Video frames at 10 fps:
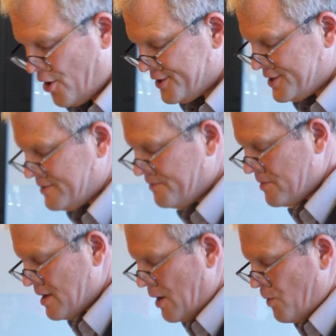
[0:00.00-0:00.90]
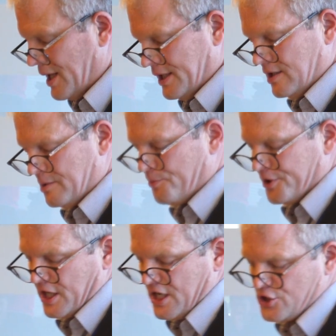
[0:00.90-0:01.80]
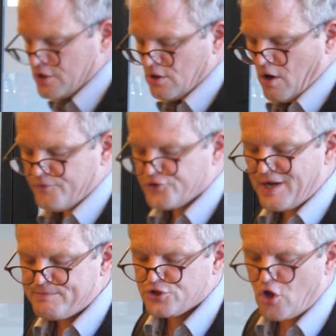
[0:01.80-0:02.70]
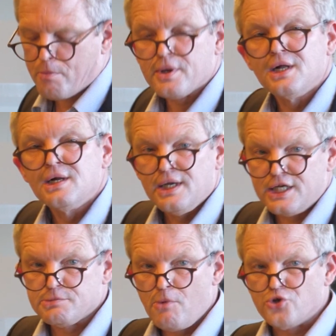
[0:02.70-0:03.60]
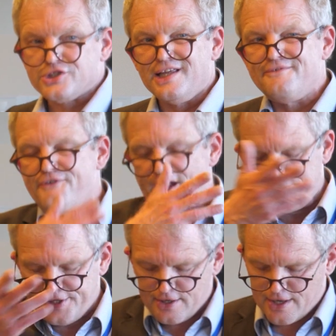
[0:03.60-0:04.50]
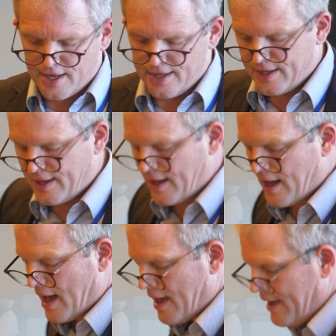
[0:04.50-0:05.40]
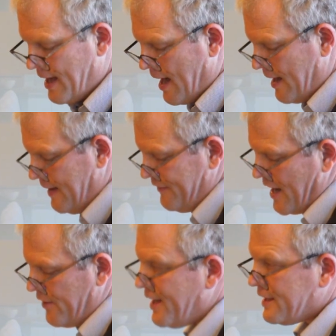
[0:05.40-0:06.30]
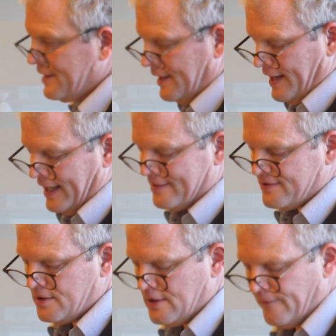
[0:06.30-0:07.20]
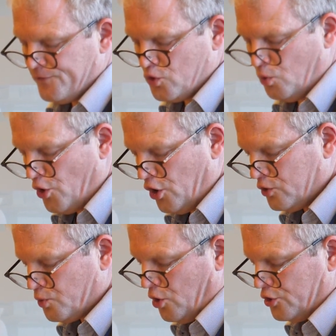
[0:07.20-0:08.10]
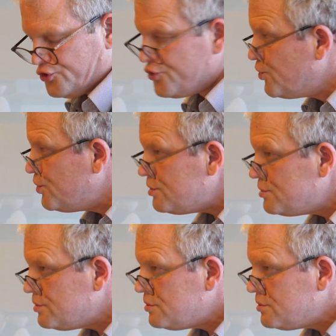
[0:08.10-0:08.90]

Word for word: Beuys. And while the interpretation of Tramstop is mostly very indirectly linked to World War II,